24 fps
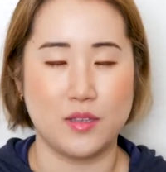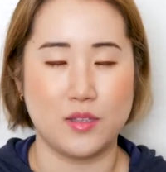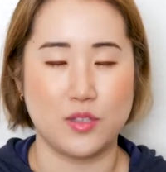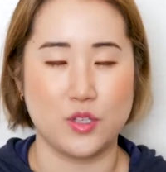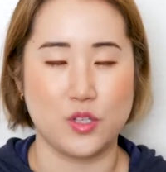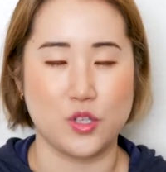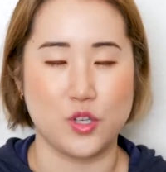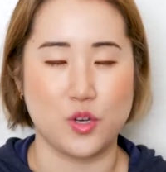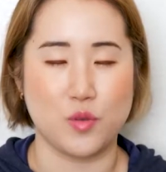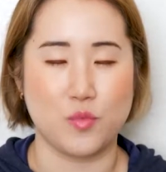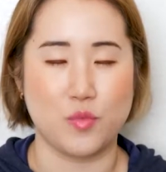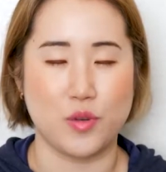
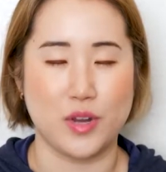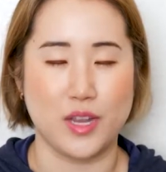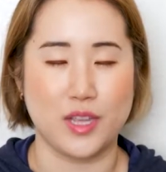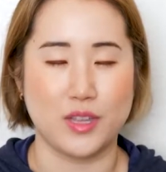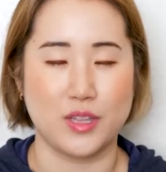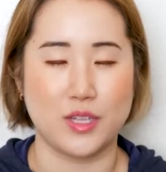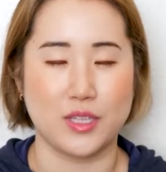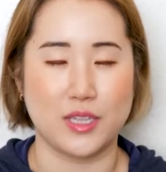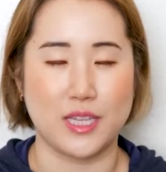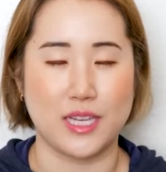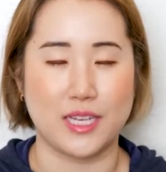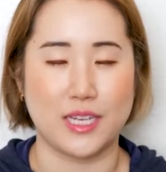Does your brain
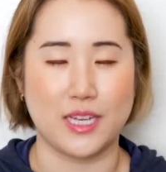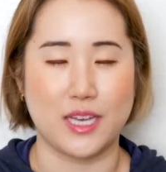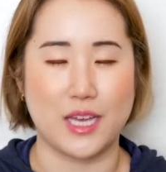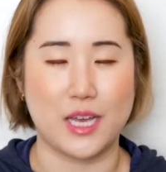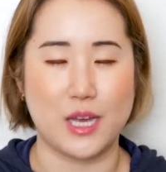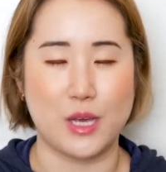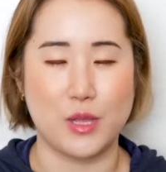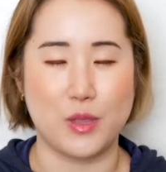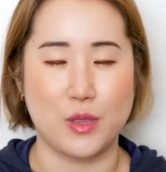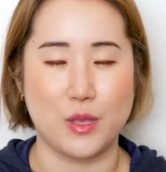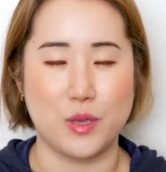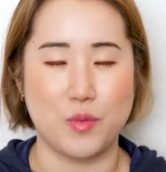look like a
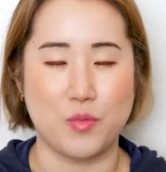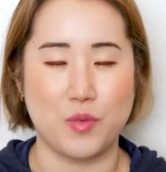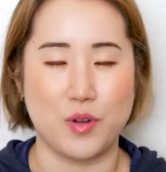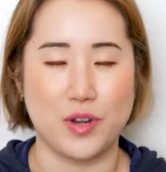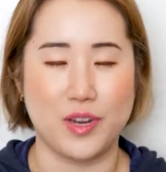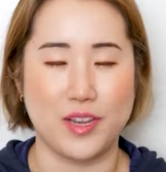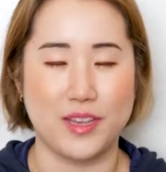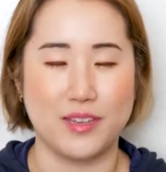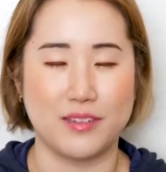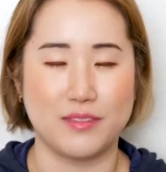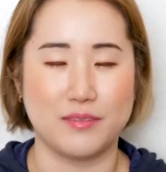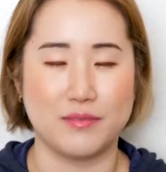healthy
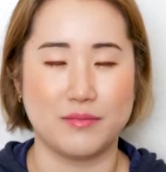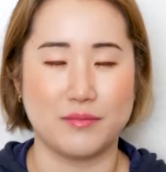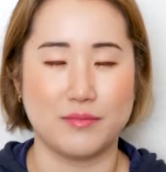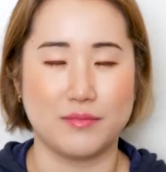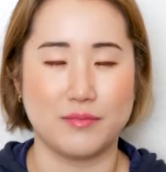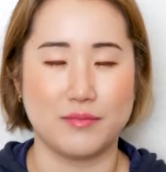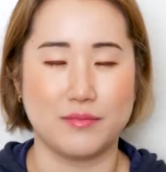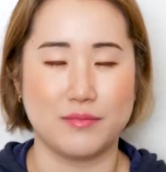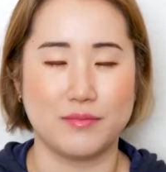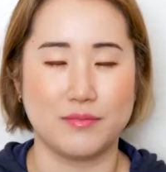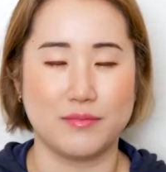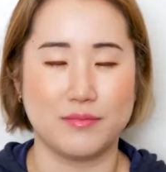brain,
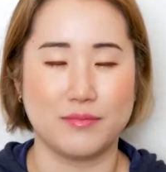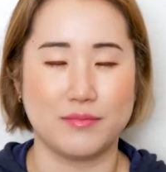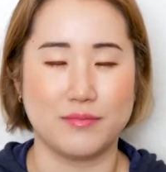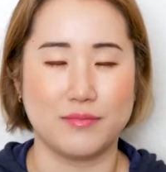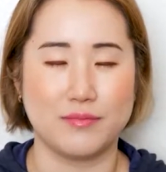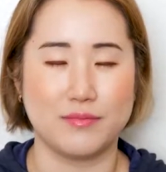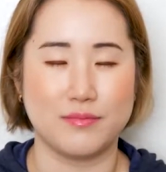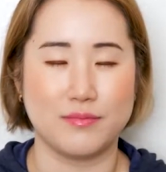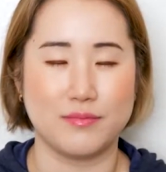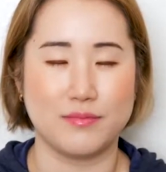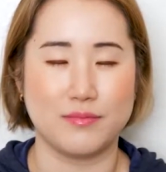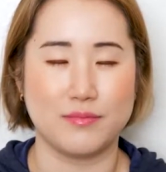
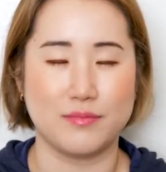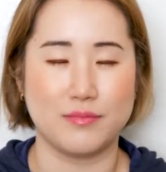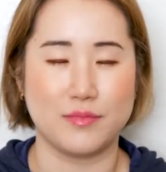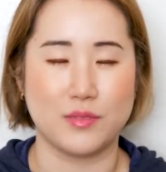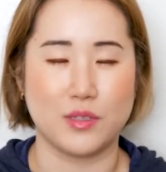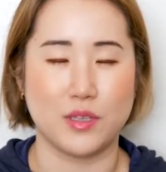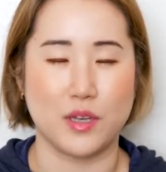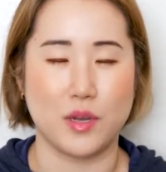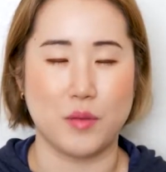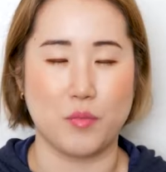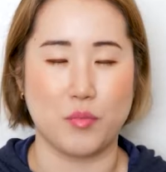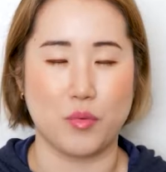
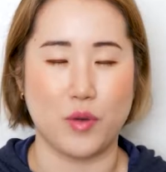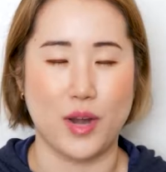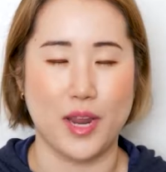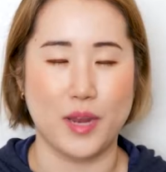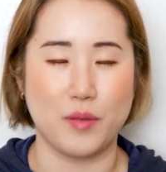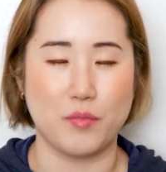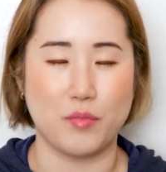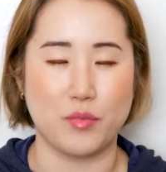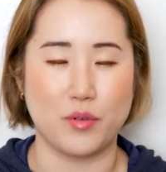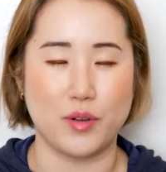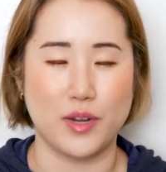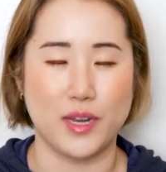a
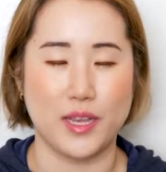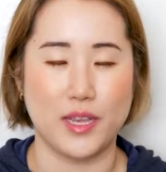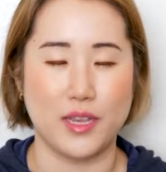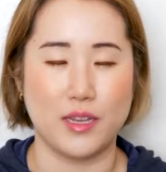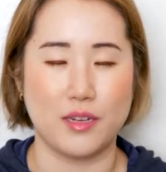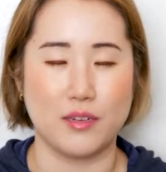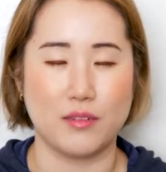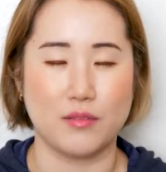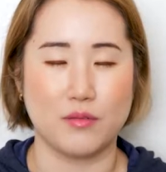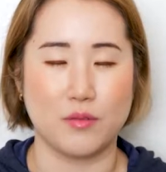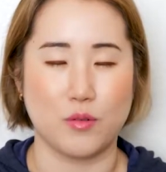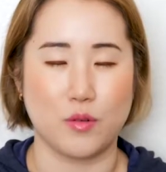bright
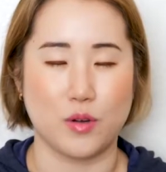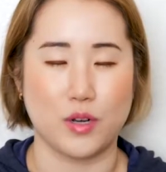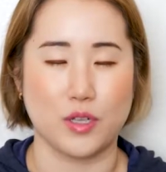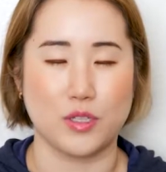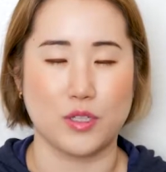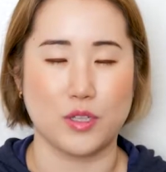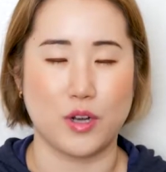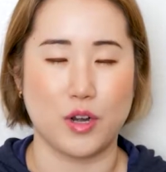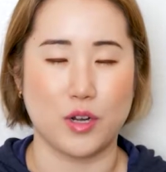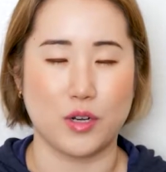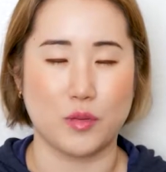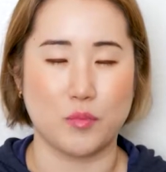brain, or a
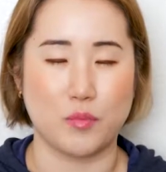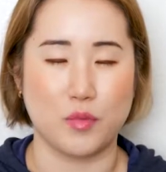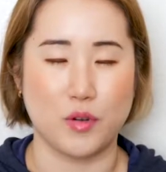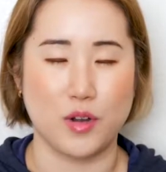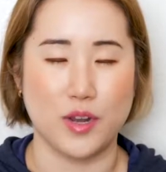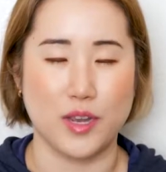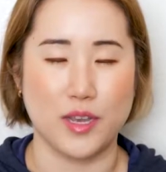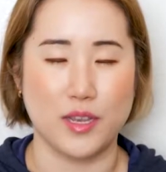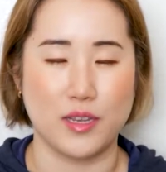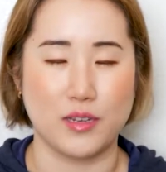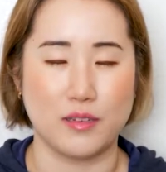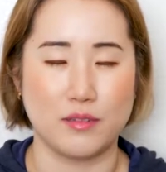dark
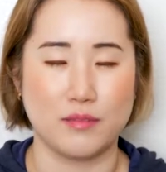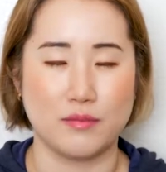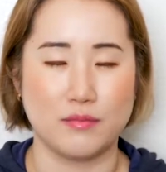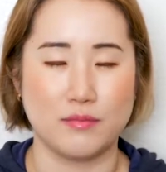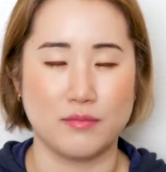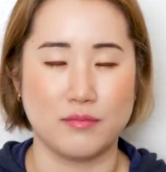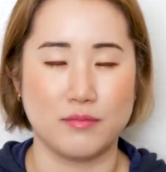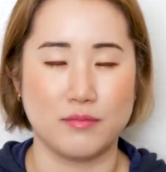brain?